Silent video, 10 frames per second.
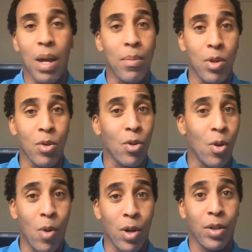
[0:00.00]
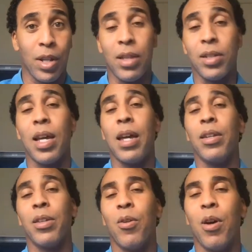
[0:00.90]
Maybe you're the one on the other side of
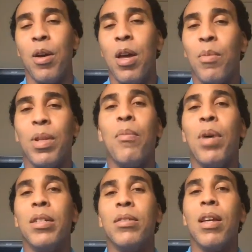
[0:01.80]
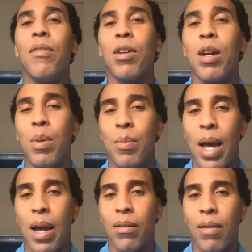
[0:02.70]
the coin, but that money's never coming
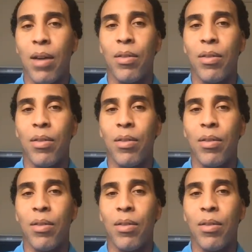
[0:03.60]
back, right?